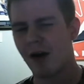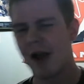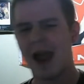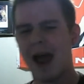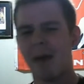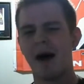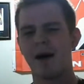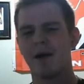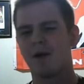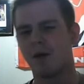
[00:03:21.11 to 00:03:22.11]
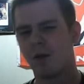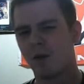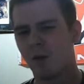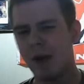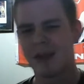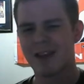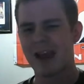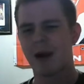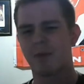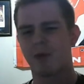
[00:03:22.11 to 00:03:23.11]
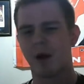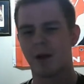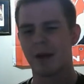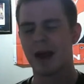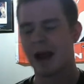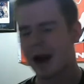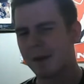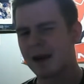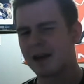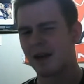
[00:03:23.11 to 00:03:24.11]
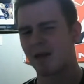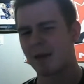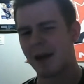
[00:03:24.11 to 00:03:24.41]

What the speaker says: Emma with Dana Brooke being accompanied to the ring by